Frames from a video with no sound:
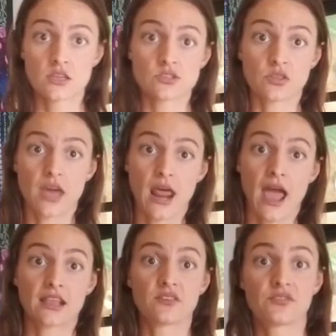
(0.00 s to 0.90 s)
so that
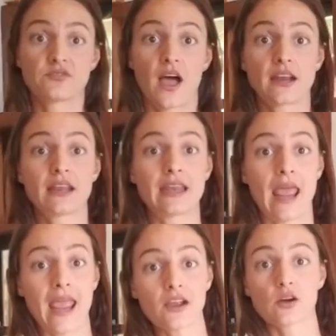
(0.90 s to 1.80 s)
I can find an
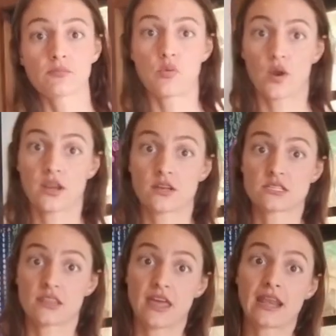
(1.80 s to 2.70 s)
anchor point
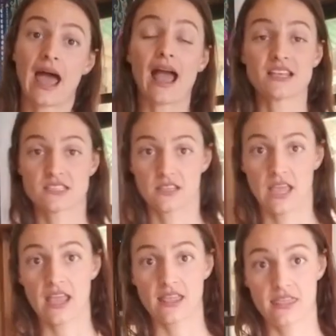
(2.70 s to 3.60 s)
to then
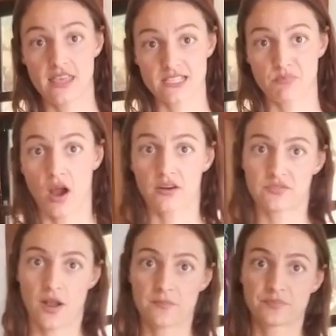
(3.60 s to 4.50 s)
isolate this part
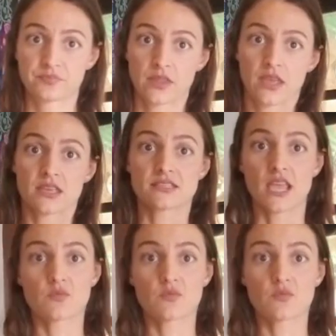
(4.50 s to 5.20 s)
from. Same